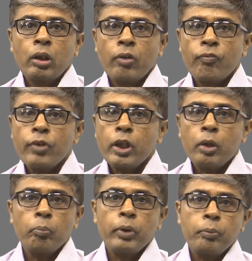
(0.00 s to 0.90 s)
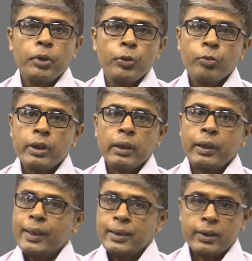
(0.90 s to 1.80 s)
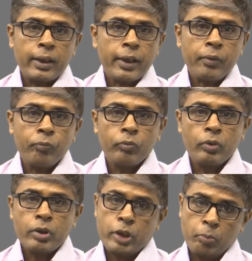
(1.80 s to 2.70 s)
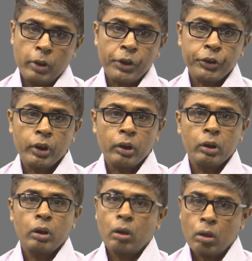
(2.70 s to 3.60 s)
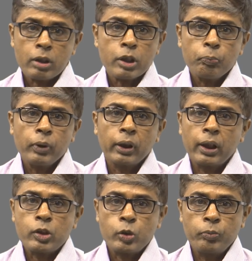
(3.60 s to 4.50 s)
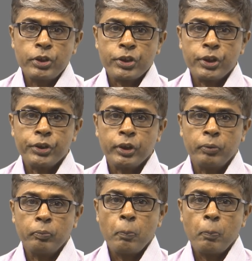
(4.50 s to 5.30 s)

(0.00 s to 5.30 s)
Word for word: We may be using case study, simulation or simple classroom discussion